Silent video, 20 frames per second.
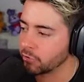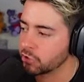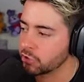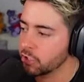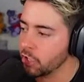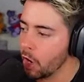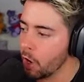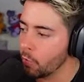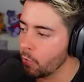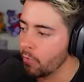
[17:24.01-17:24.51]

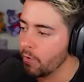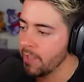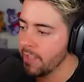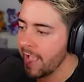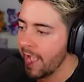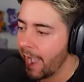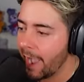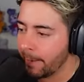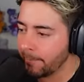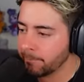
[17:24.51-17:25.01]
So,
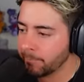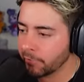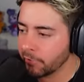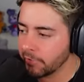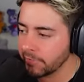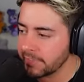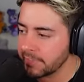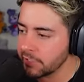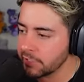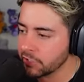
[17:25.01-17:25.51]
I'm
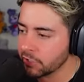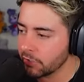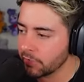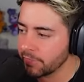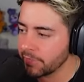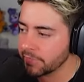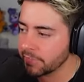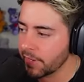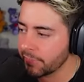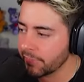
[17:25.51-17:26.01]
pretty certain
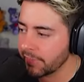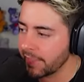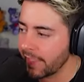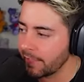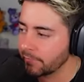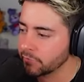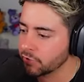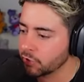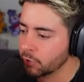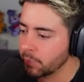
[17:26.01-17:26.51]
there's nothing
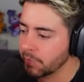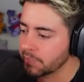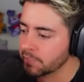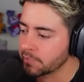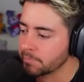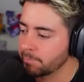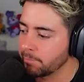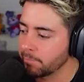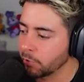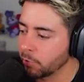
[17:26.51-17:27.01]
else to
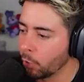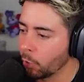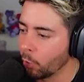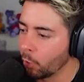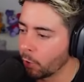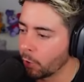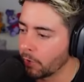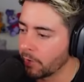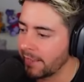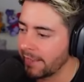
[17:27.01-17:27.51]

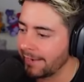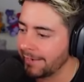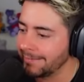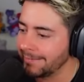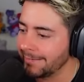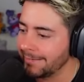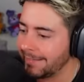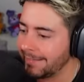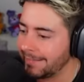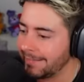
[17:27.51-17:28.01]
explore in
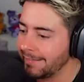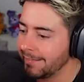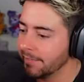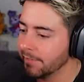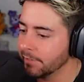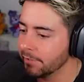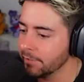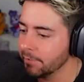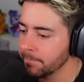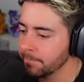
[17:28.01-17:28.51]

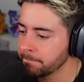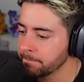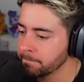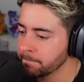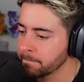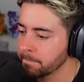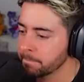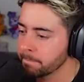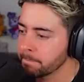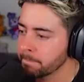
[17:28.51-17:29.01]
here. It's
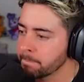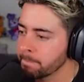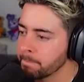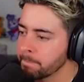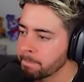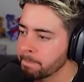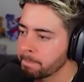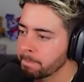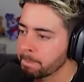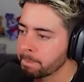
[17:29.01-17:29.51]
like the
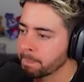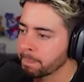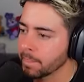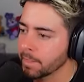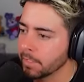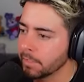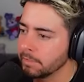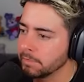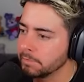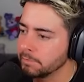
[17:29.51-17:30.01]
inside of an
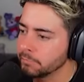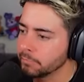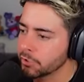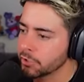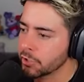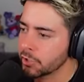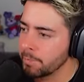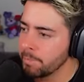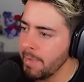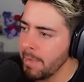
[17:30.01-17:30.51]
oven.
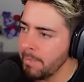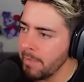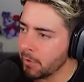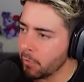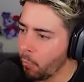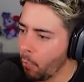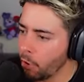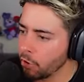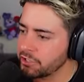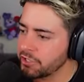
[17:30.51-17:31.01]
So the Mimic
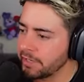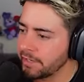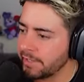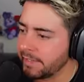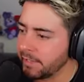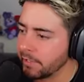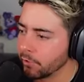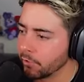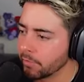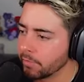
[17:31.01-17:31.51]
was in
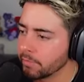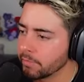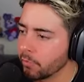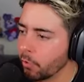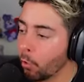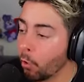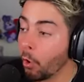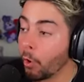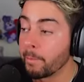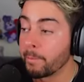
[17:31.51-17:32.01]
here,
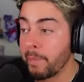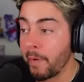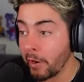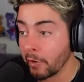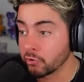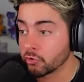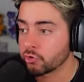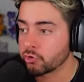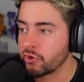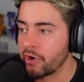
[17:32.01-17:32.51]
or
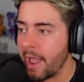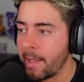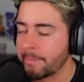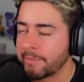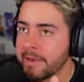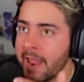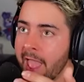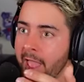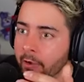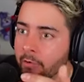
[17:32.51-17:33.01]

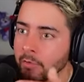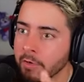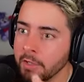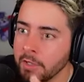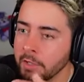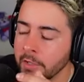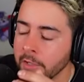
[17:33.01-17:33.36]
Burntrap. Now...